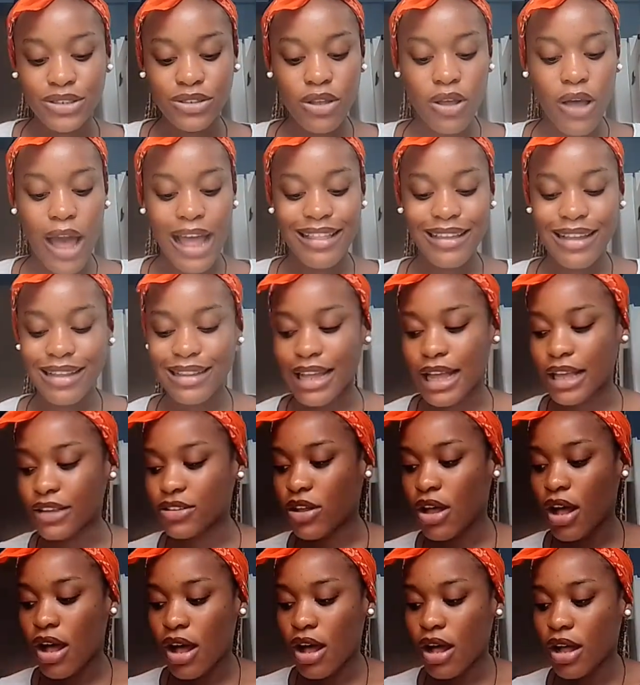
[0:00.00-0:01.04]
so i think that's
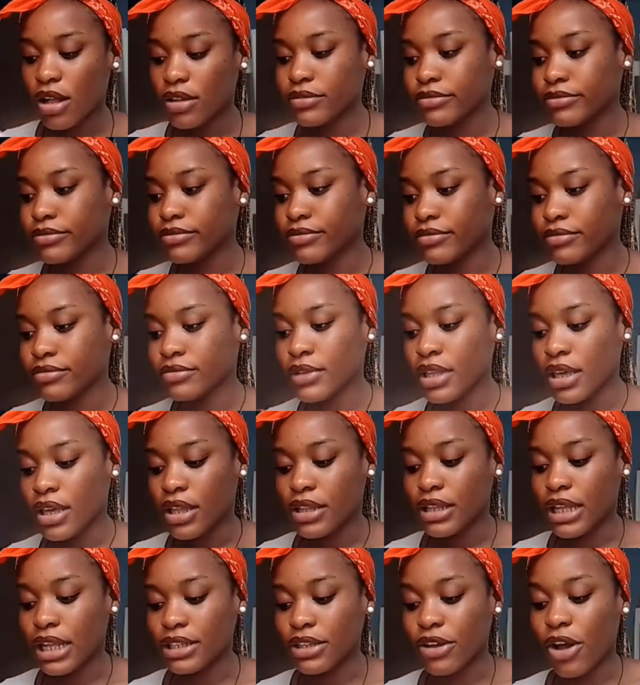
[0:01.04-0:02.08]
all
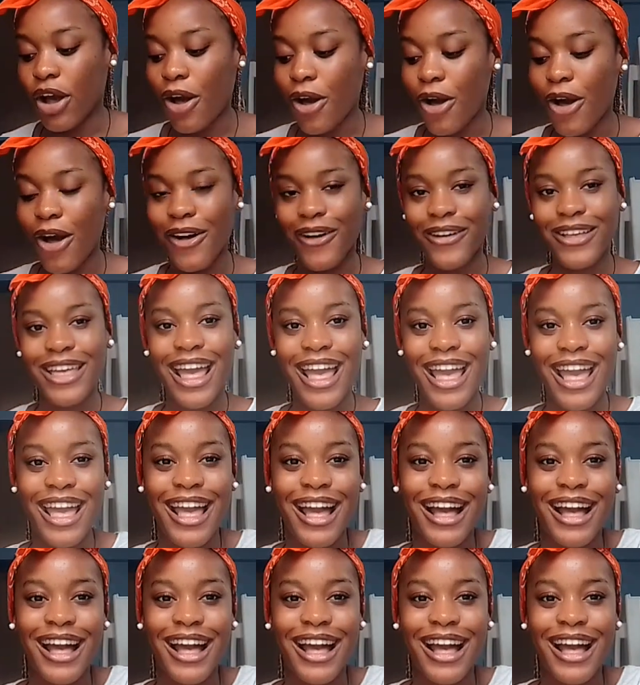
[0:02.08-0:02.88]
then the, oh oh, oh yeah,